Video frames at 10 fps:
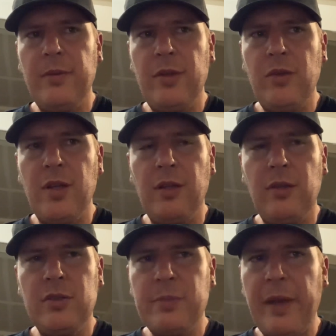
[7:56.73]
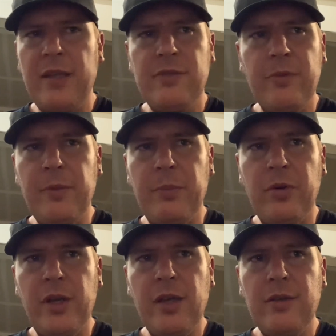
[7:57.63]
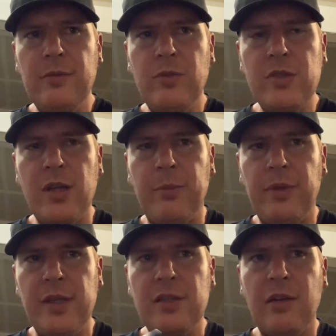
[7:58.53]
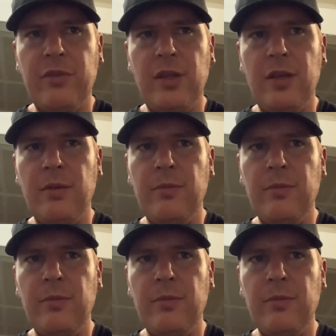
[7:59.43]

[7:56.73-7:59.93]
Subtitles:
You get a little spice from the Perique, which kind of plays off of the